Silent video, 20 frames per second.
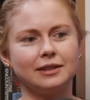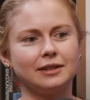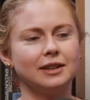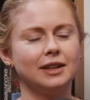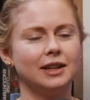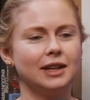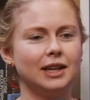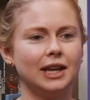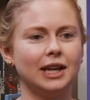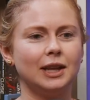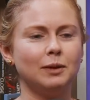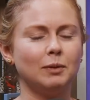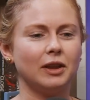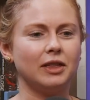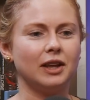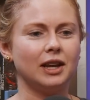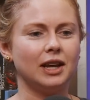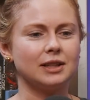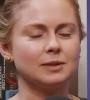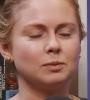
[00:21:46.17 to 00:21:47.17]
And anyway,
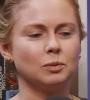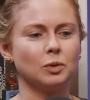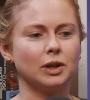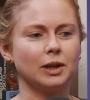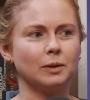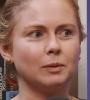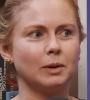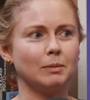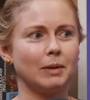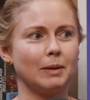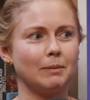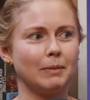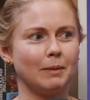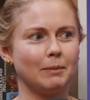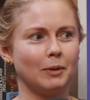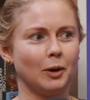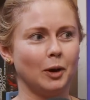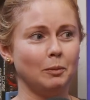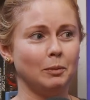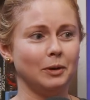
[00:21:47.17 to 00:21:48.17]
the next morning when my
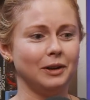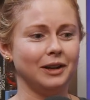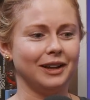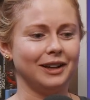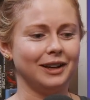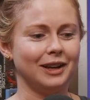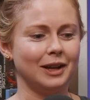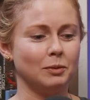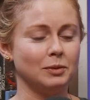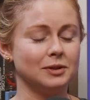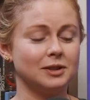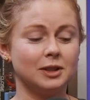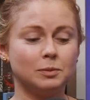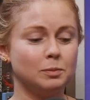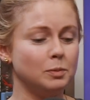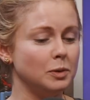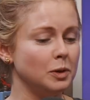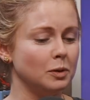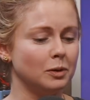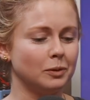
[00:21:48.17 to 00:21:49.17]
mum opened it, it was this
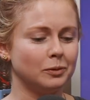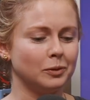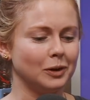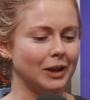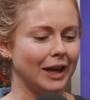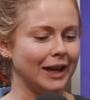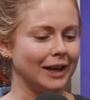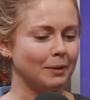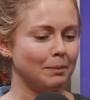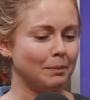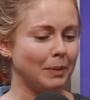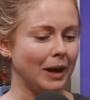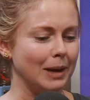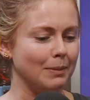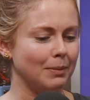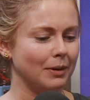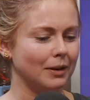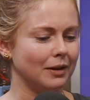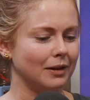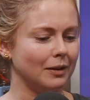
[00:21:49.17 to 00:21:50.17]
beautiful like
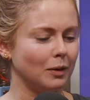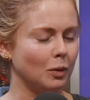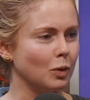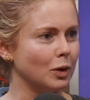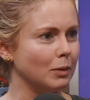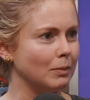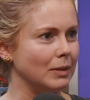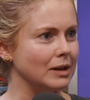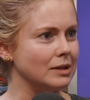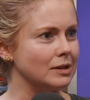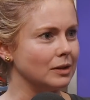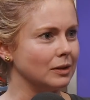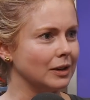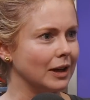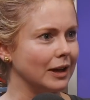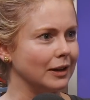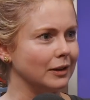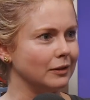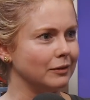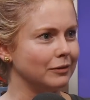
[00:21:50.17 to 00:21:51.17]
paper ornamental
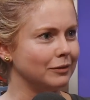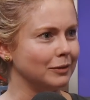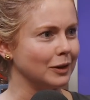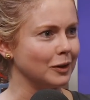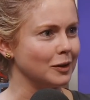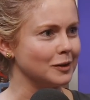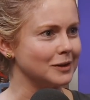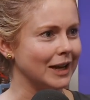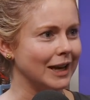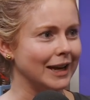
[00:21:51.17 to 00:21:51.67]
kind of one of those